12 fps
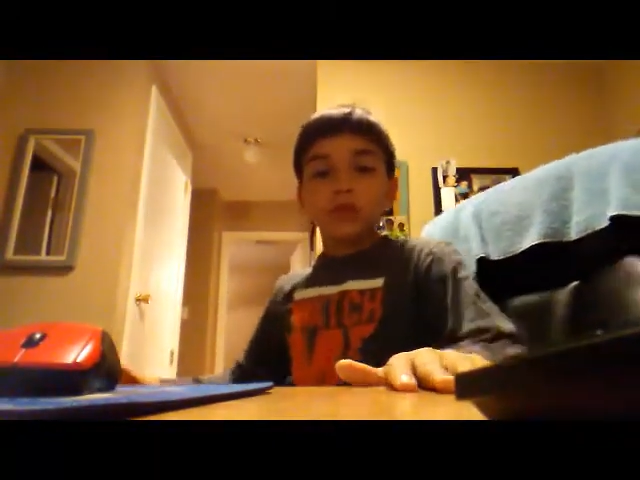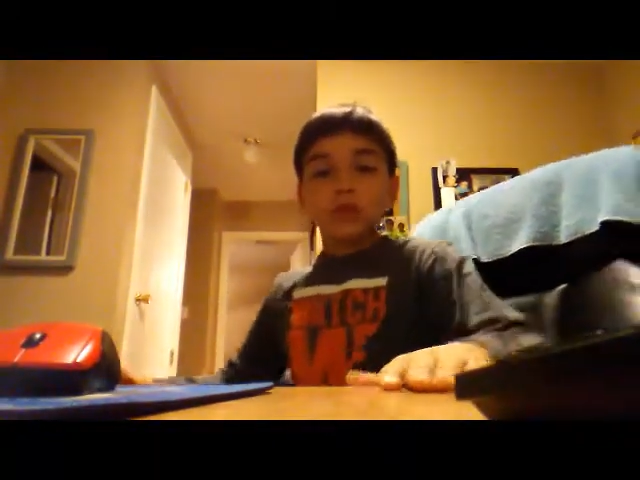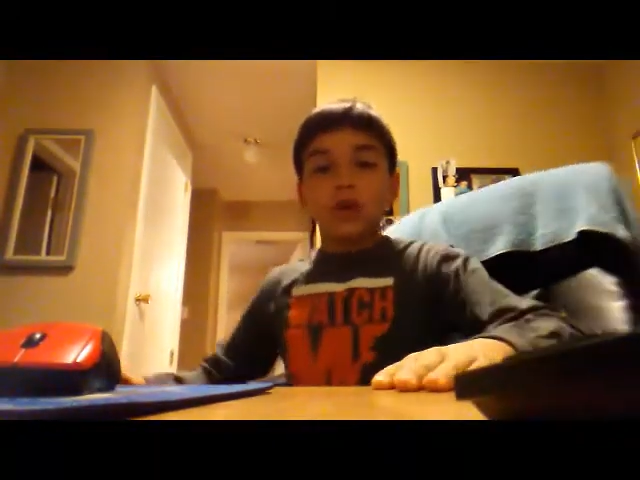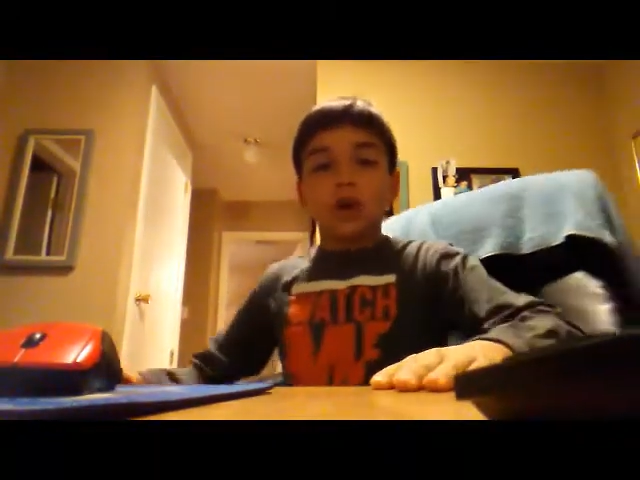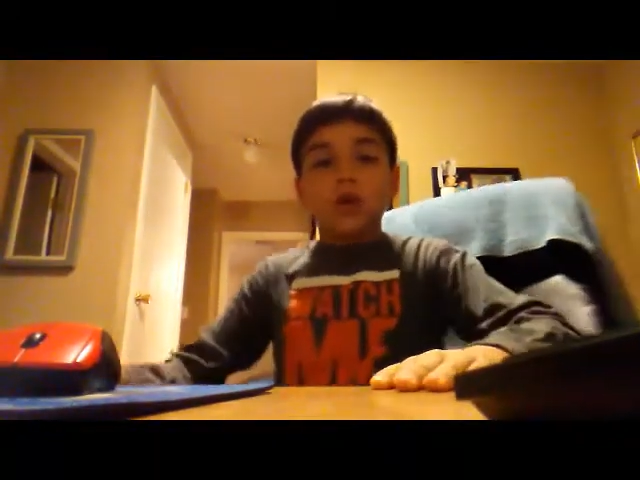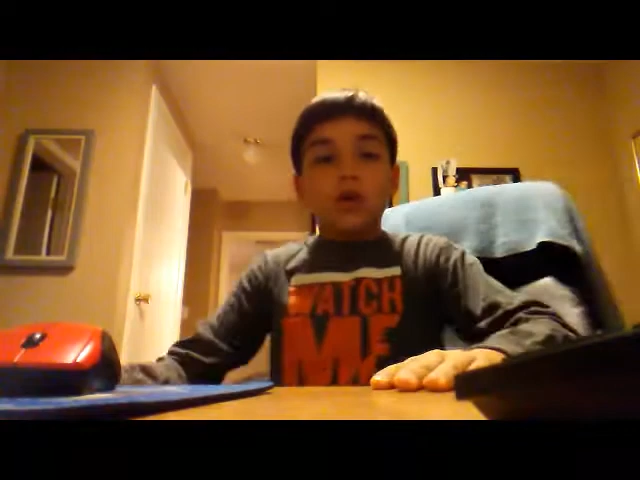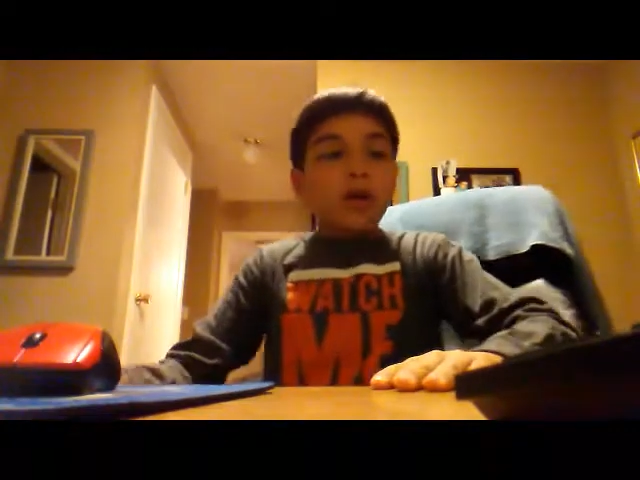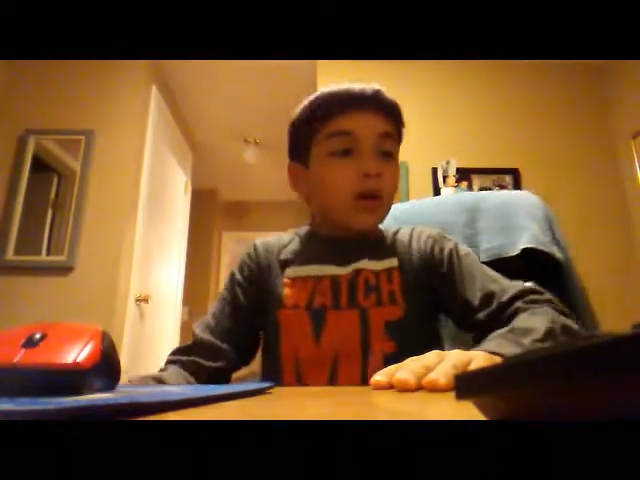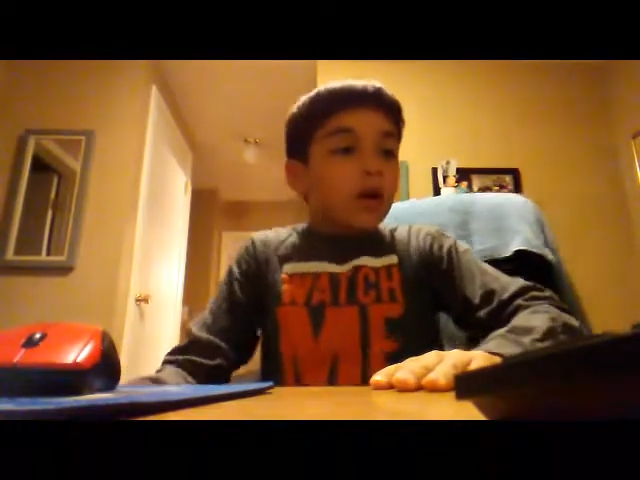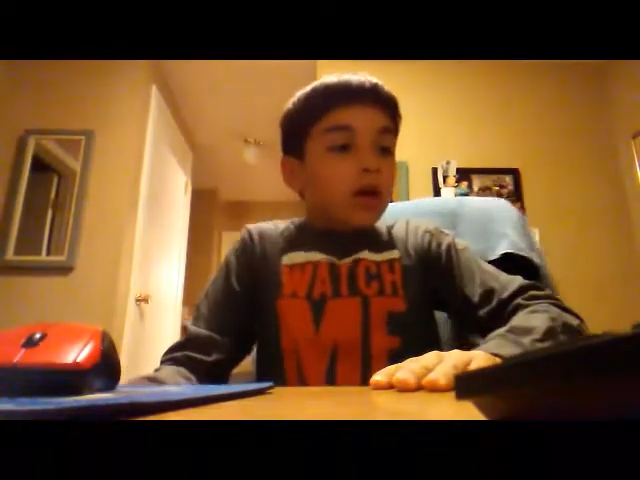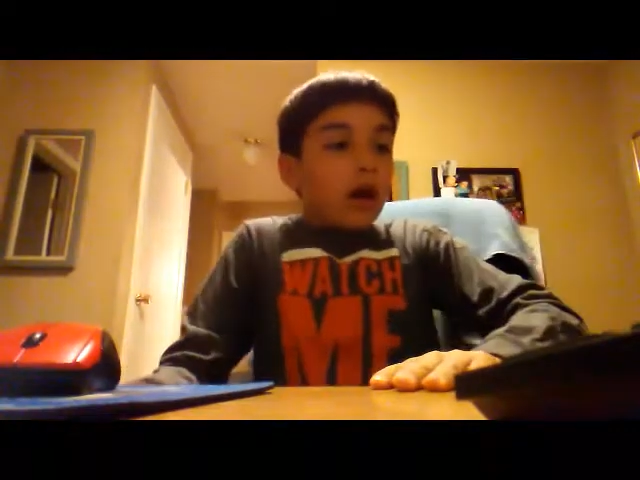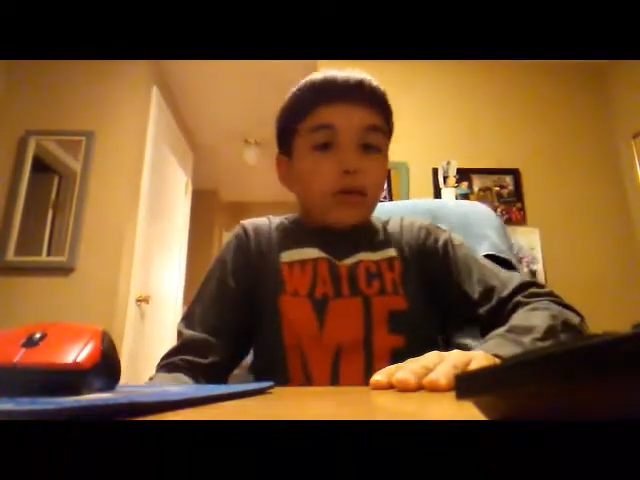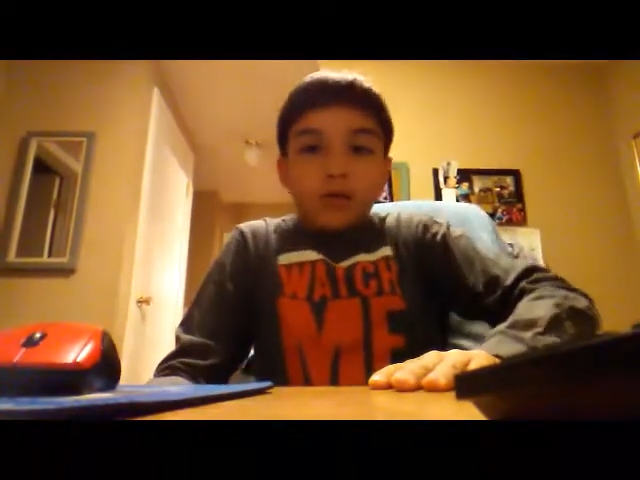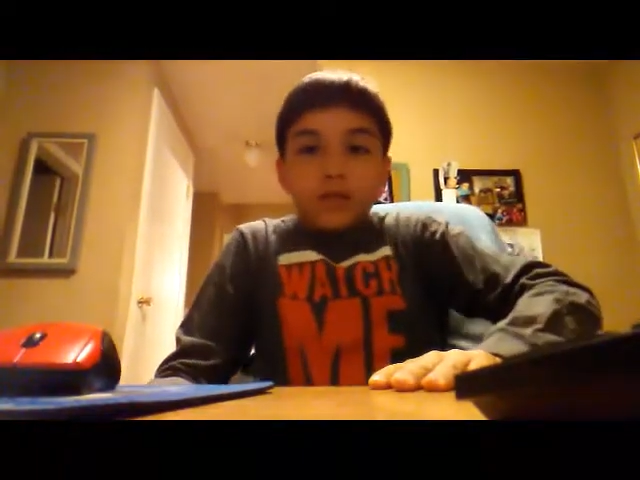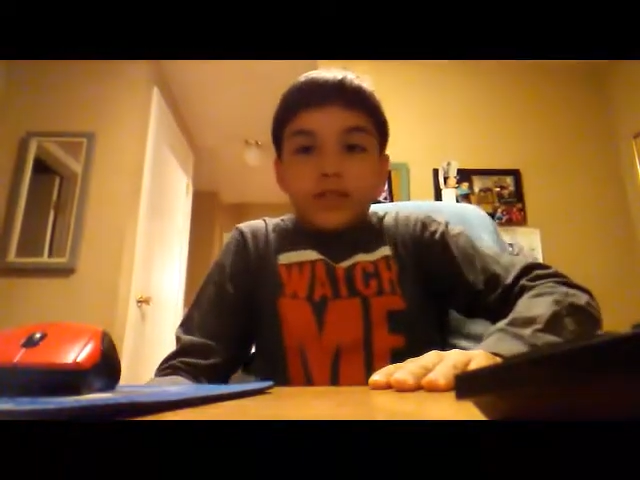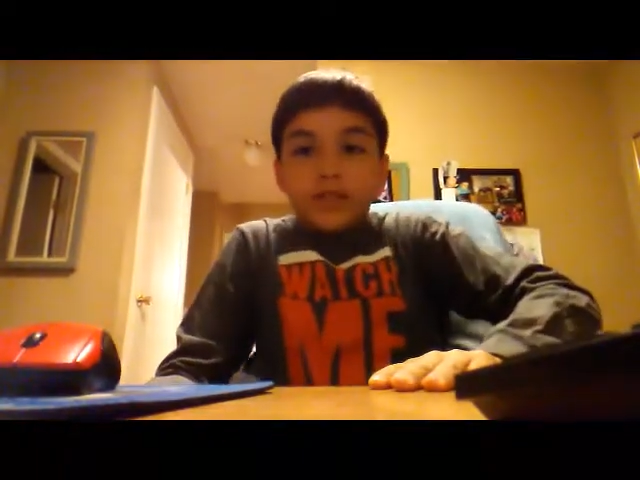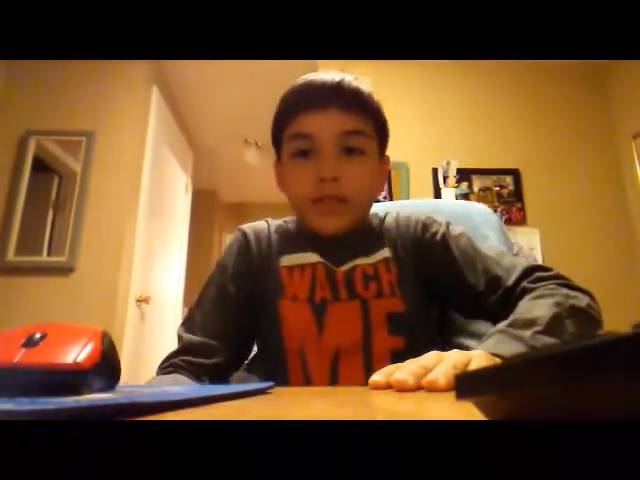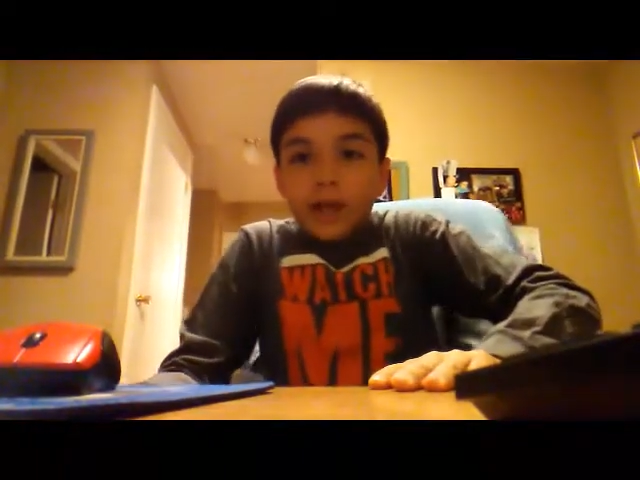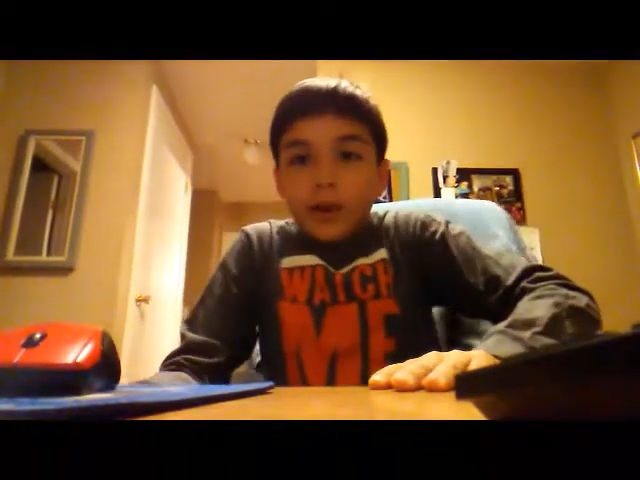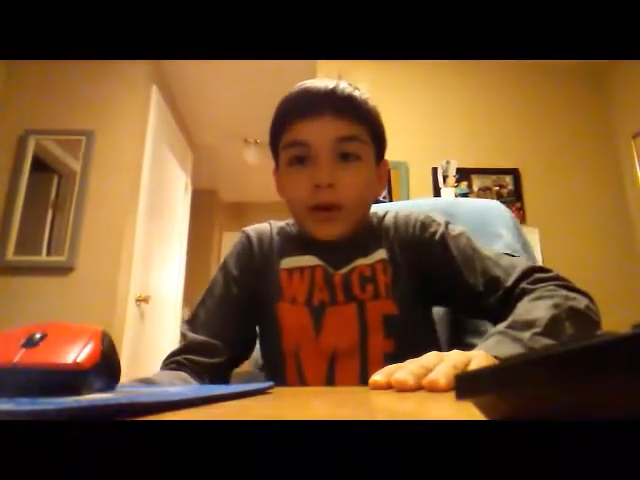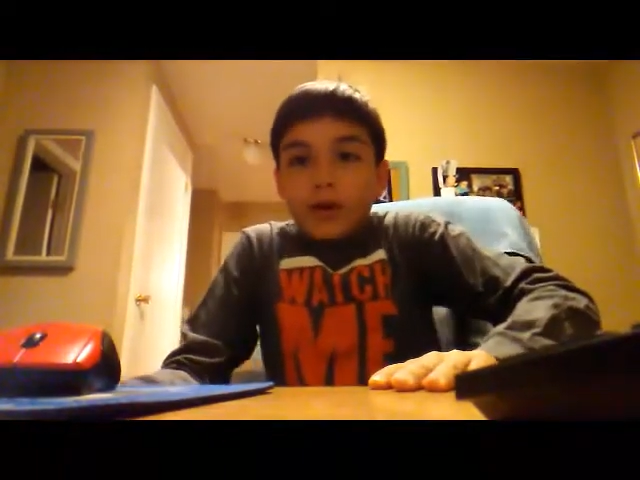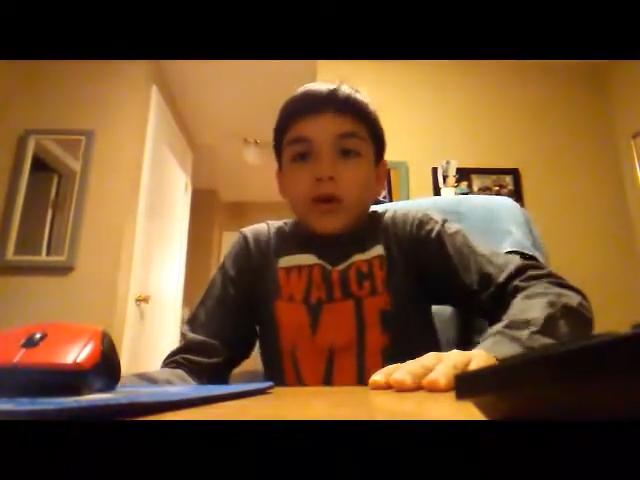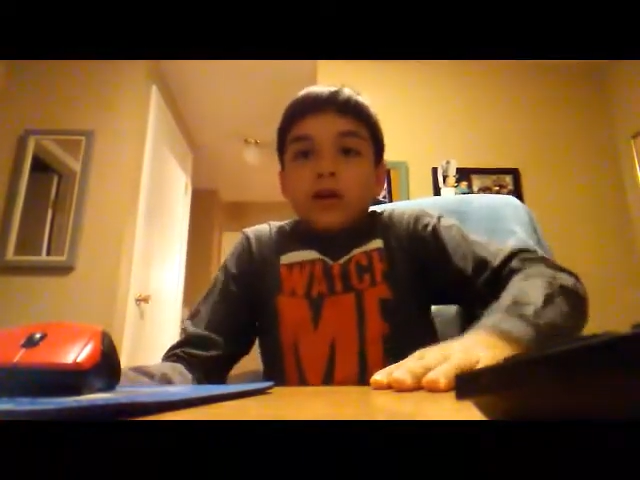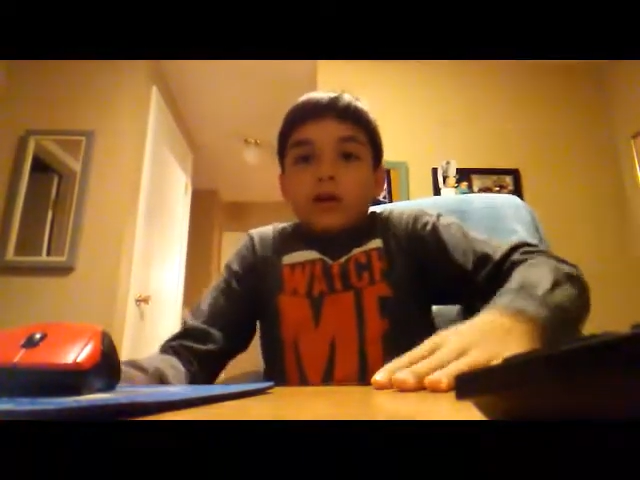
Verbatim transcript: no, I was just here.